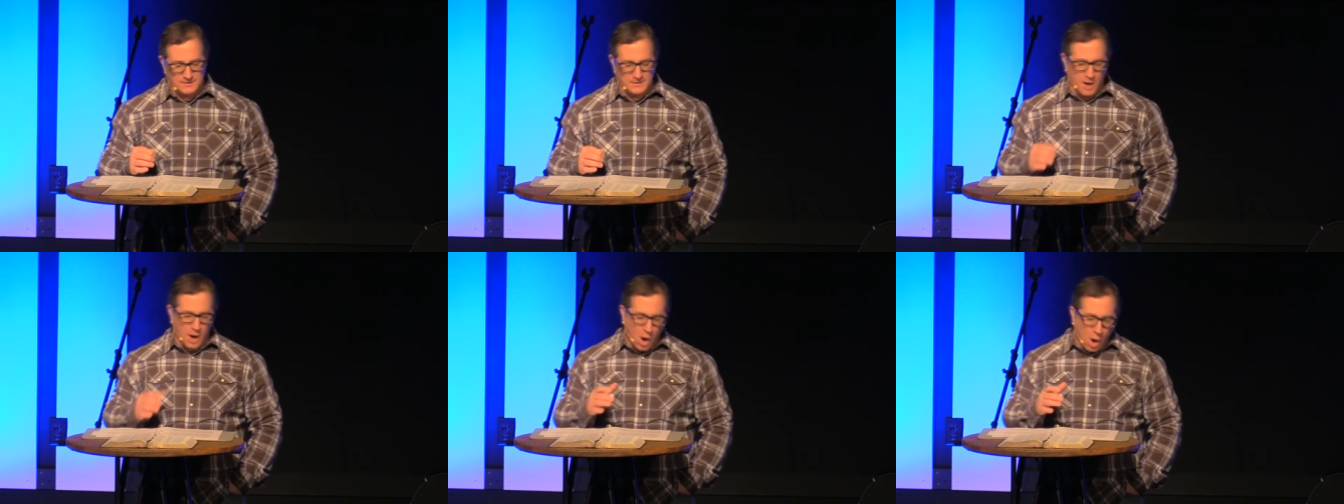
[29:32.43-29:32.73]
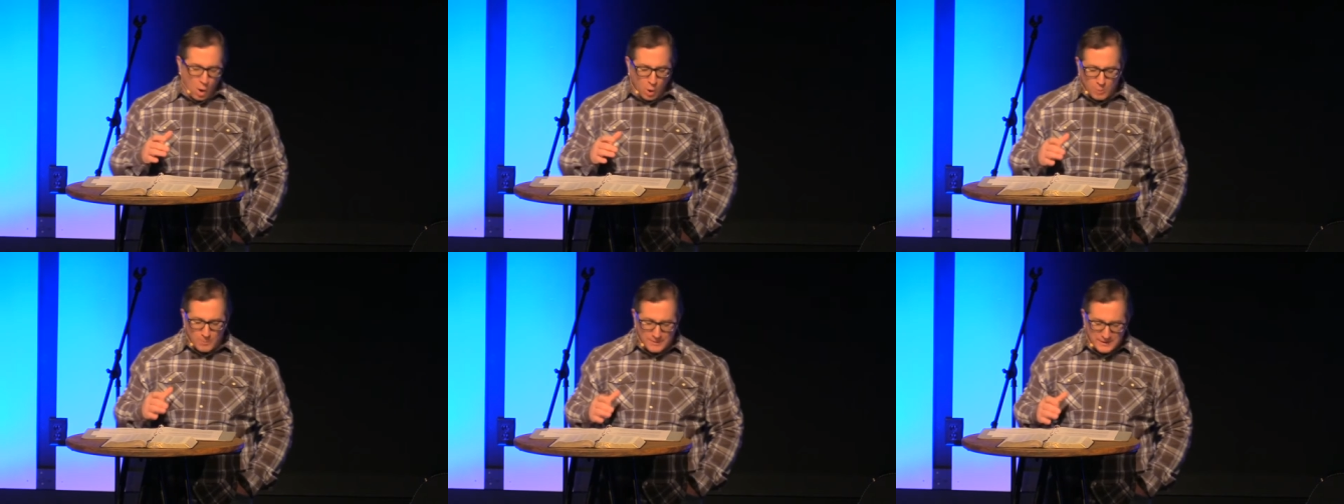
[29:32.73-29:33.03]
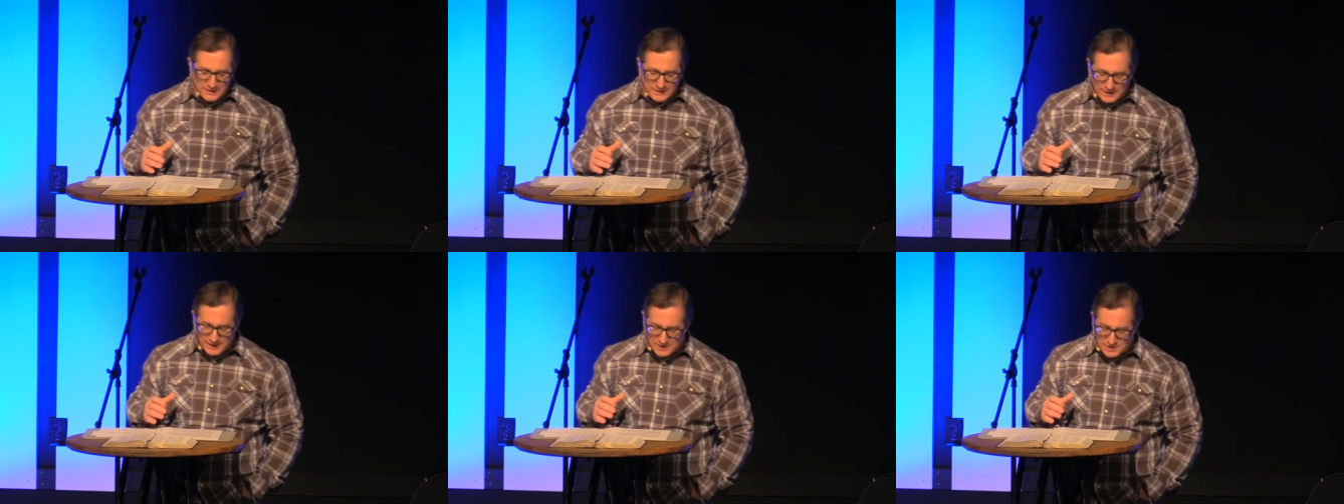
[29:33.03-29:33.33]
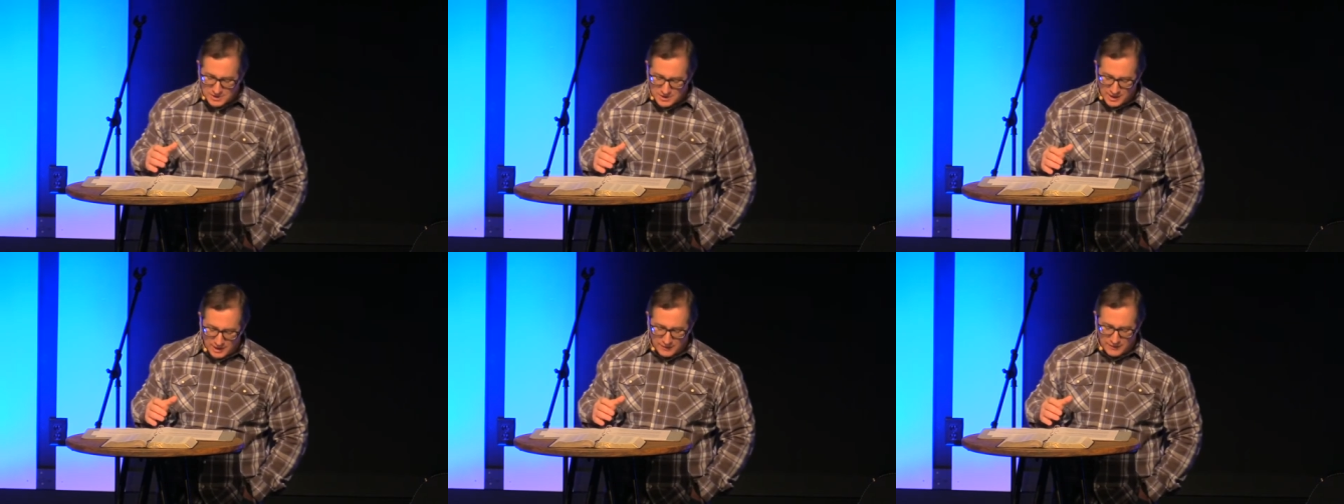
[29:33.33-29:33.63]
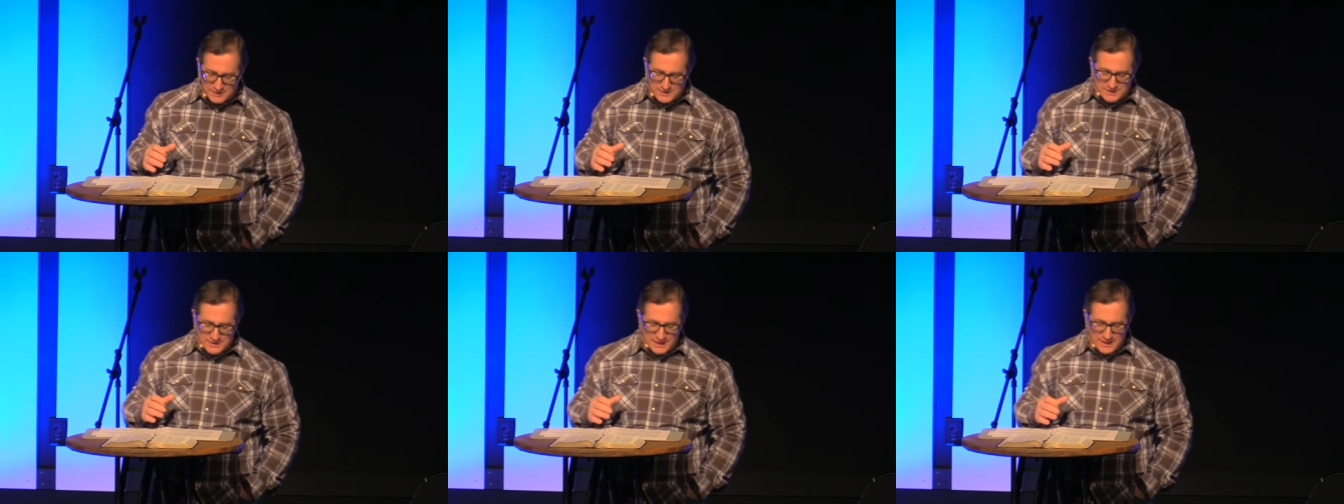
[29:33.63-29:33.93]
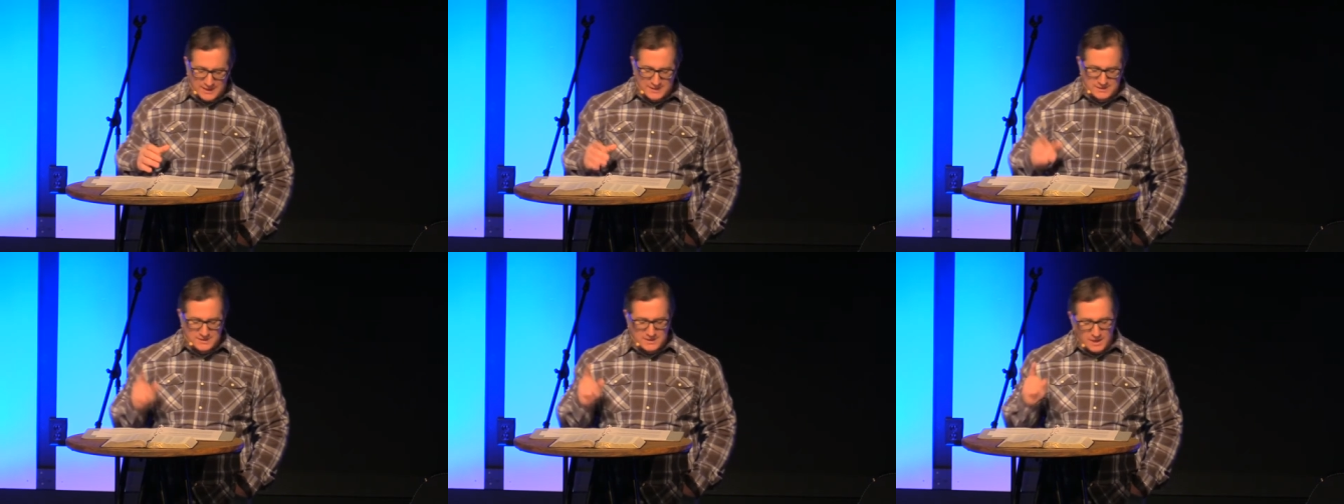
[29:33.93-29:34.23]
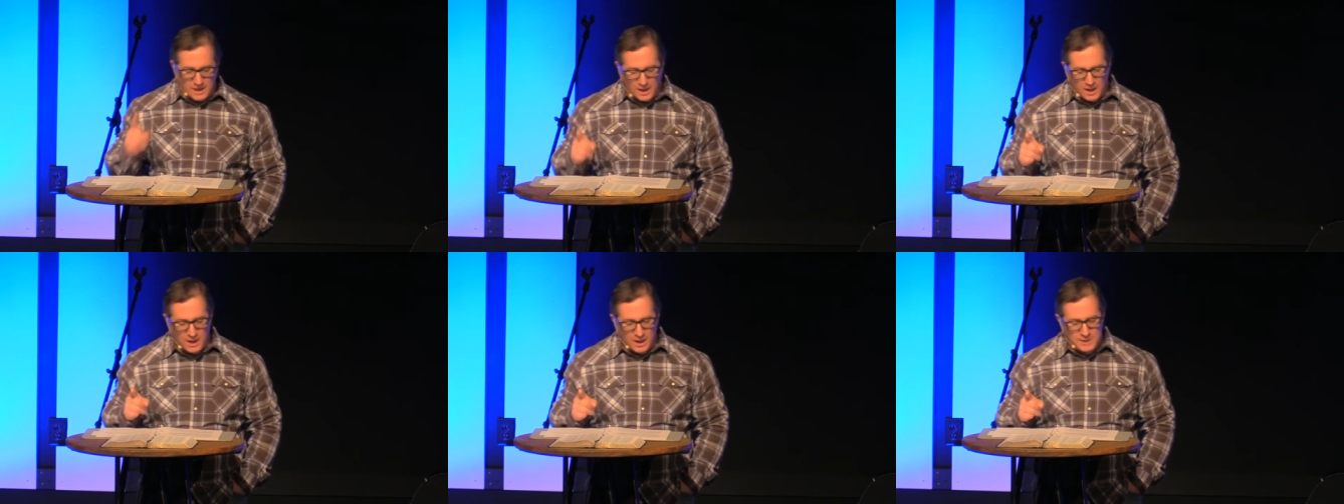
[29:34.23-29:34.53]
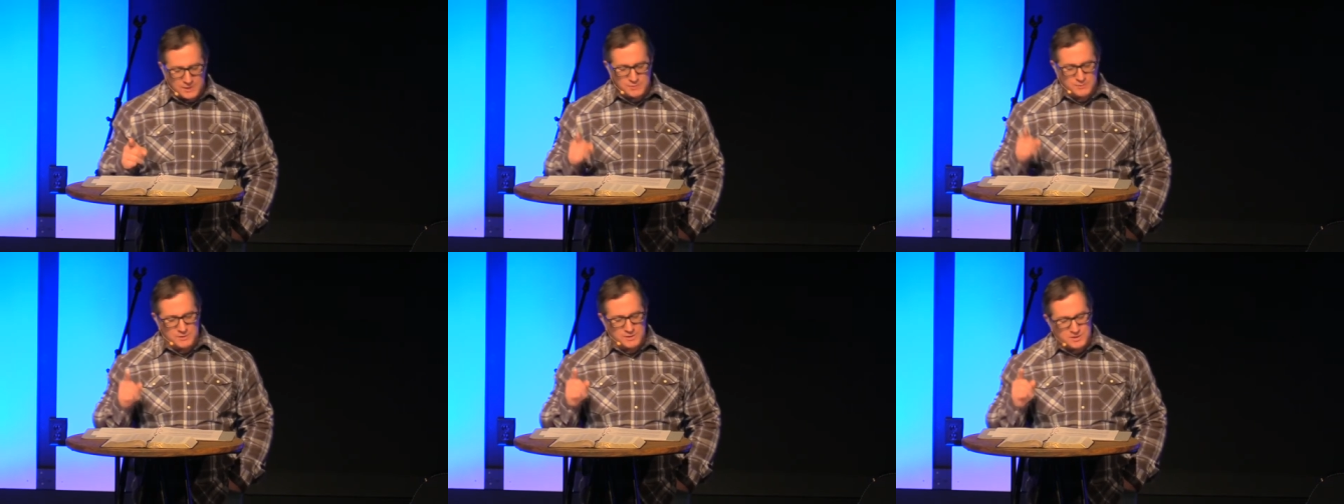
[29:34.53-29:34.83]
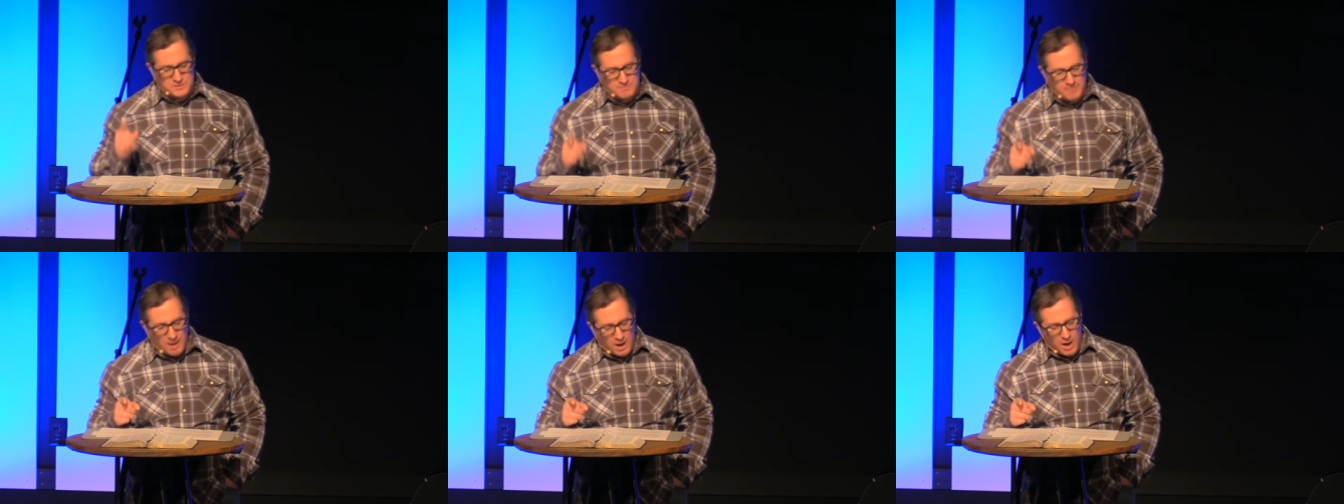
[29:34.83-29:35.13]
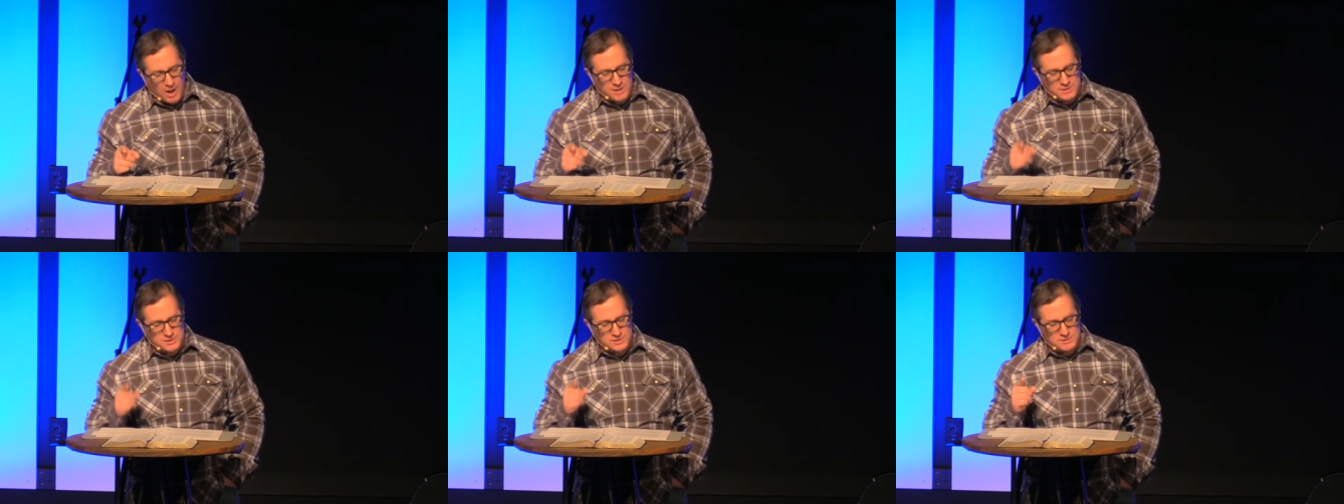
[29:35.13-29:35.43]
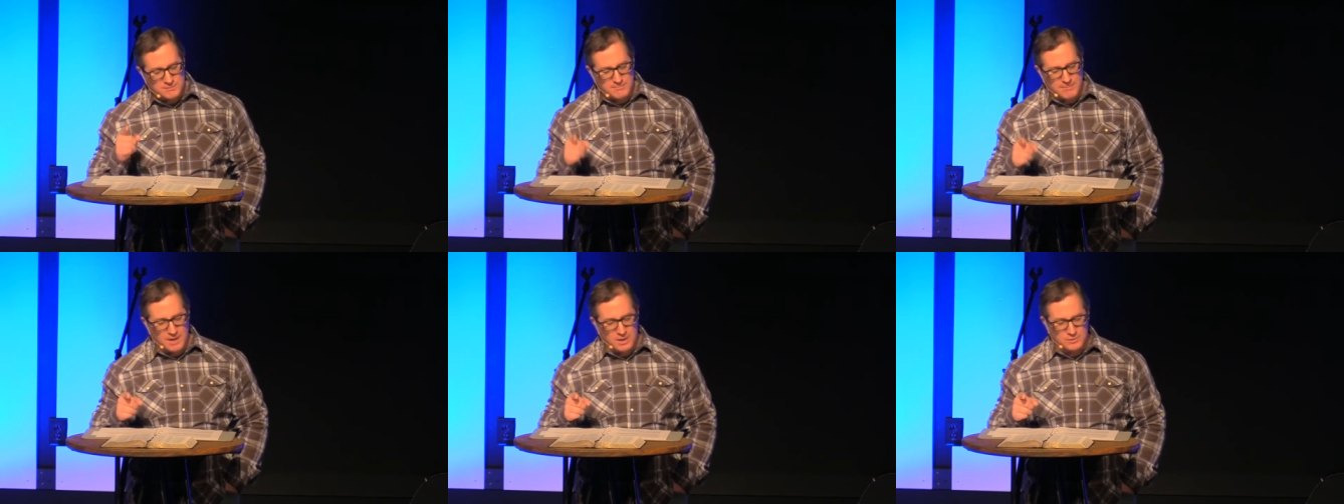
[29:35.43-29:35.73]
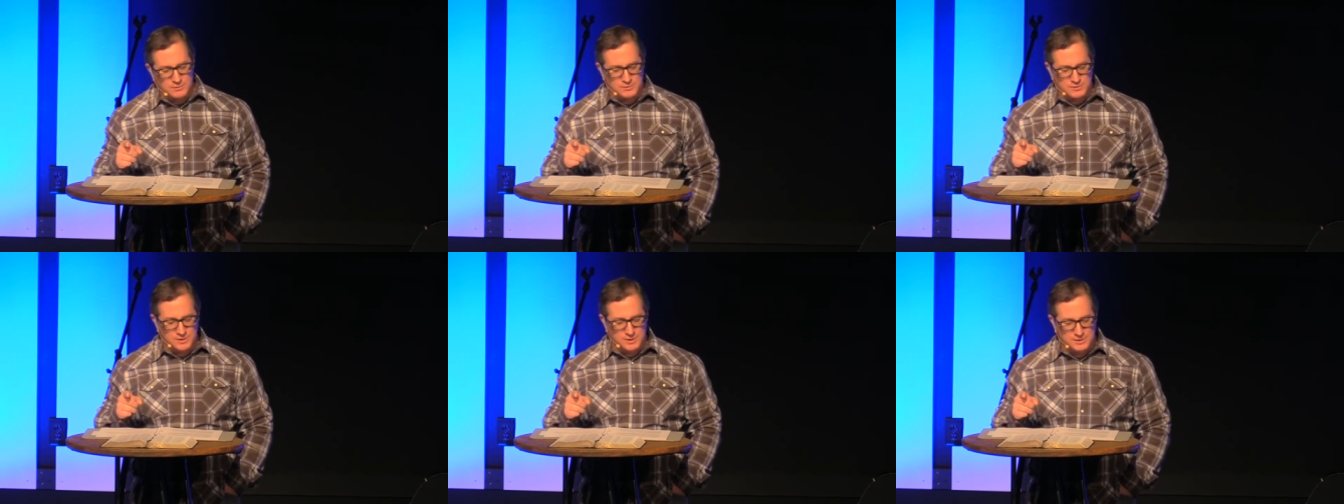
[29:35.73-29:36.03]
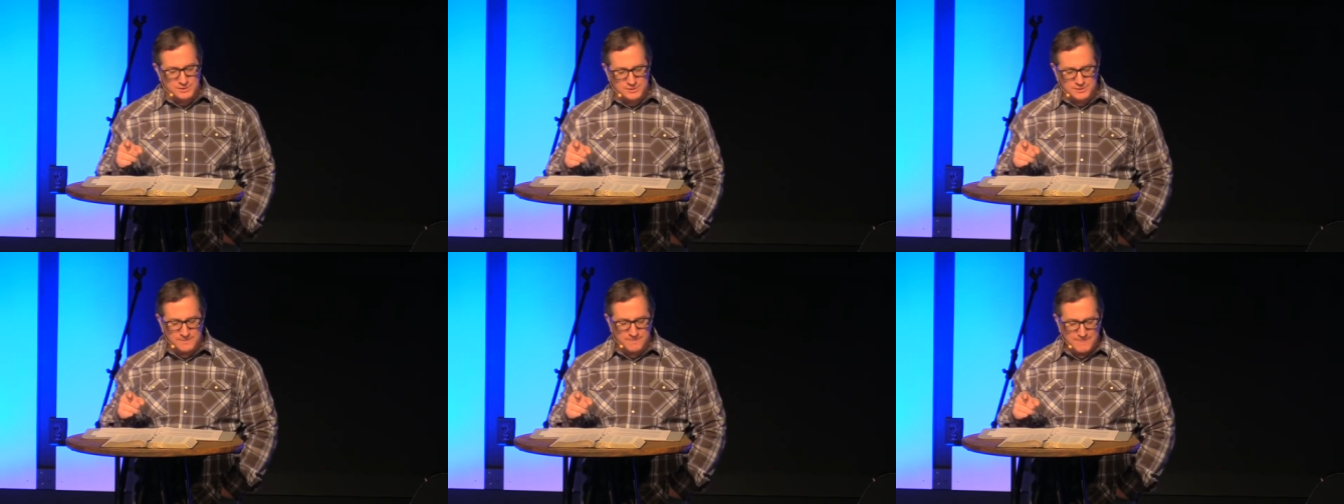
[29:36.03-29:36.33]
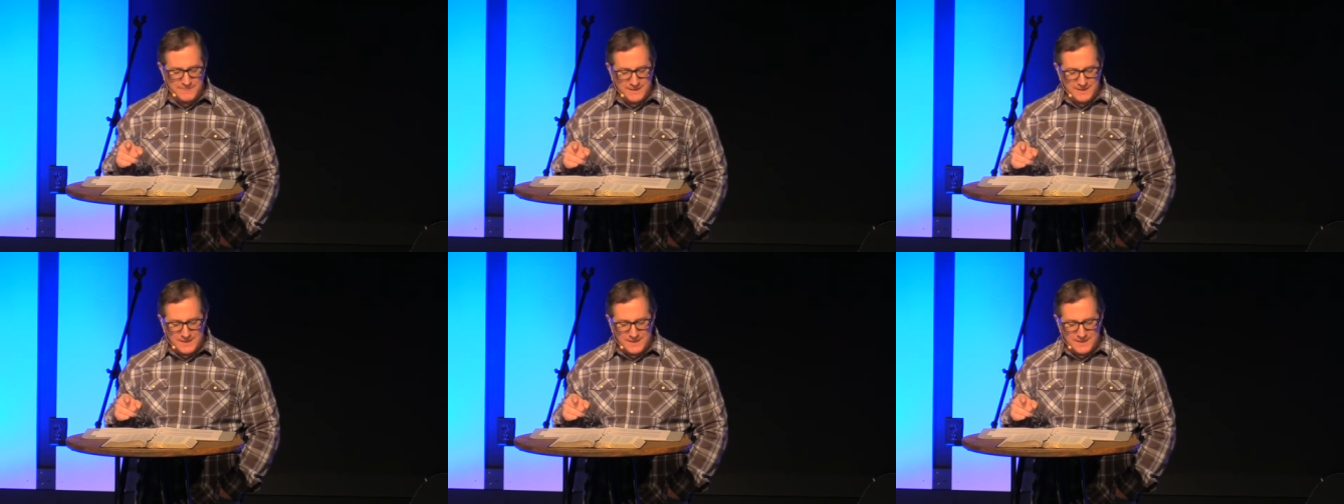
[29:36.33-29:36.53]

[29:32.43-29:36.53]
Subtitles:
The Holman Dictionary says, God's response to Moses